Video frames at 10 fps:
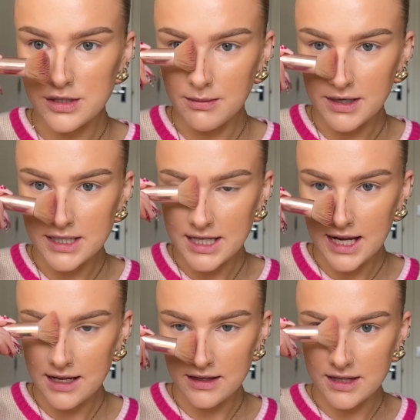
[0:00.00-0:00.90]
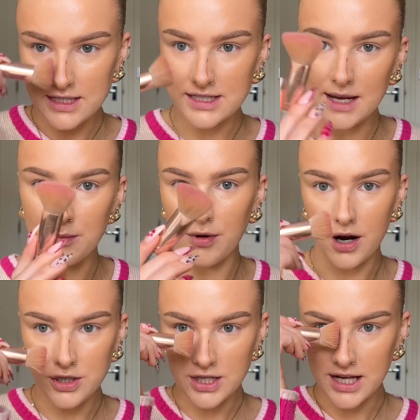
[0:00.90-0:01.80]
I'm going to take this same
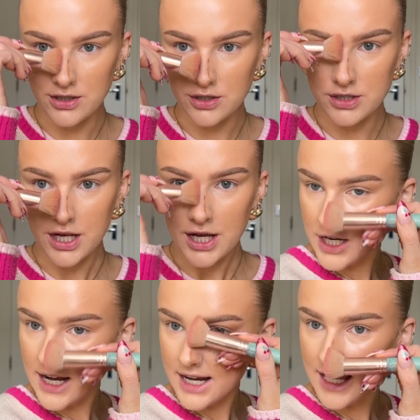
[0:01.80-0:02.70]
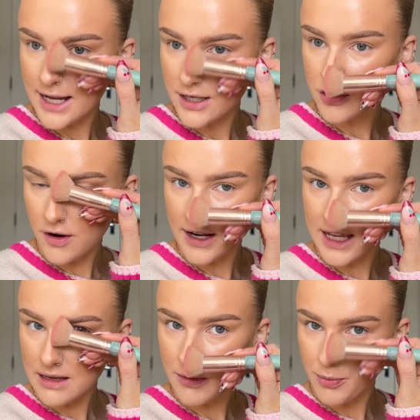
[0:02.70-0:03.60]
brush and just gently try and
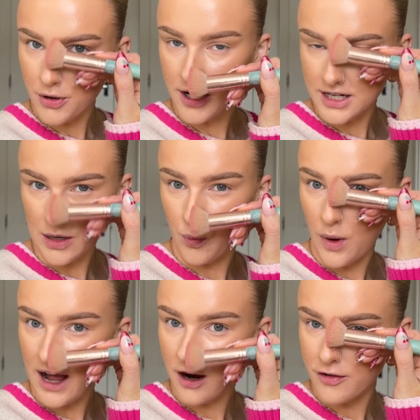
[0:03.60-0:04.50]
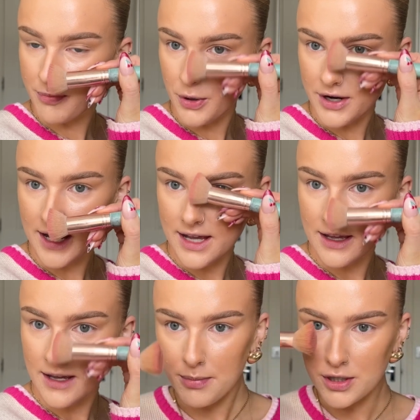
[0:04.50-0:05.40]
keep the product like where I've put it,
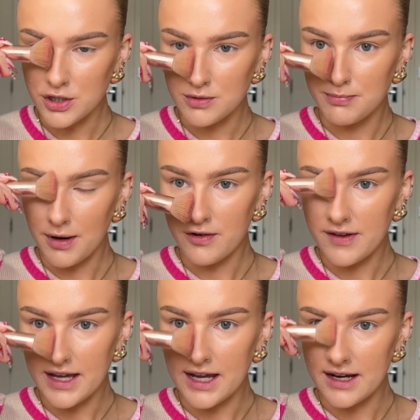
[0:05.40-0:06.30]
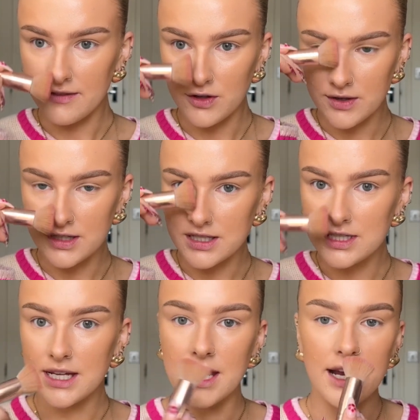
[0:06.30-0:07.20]
but just buff it in. If you can
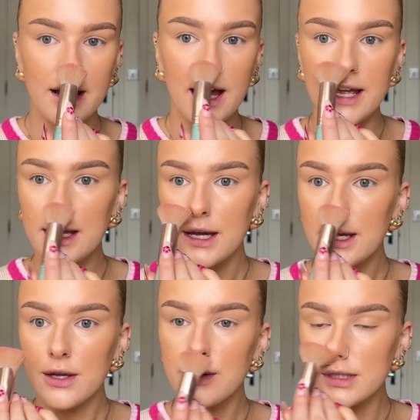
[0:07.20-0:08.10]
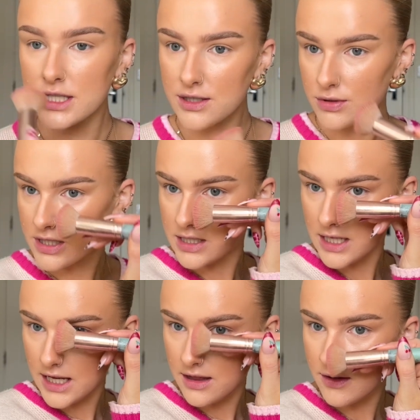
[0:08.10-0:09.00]
see, like, you can still
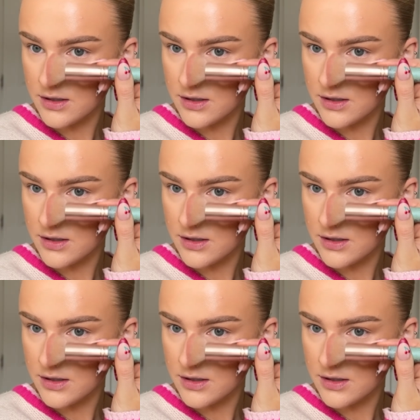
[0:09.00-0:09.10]
see those